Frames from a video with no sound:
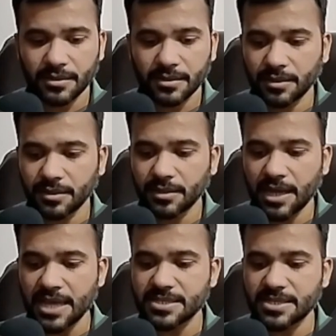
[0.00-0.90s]

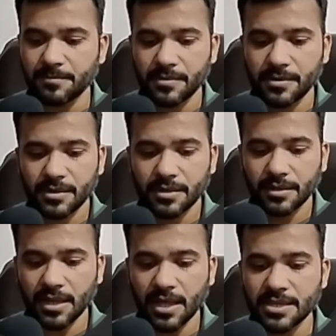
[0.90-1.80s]
Last name,
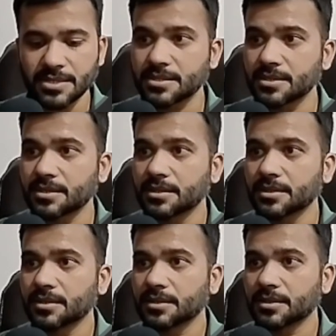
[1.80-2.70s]
last
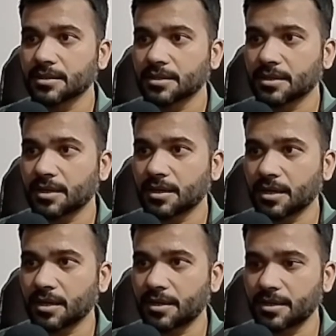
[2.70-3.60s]

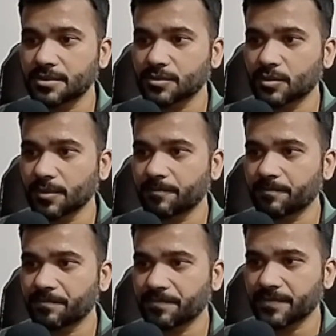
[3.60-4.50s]
underscore
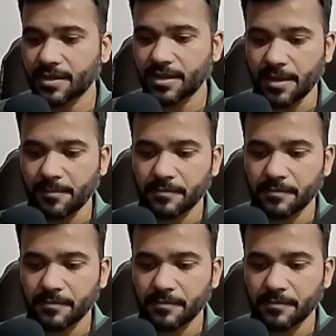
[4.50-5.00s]
name,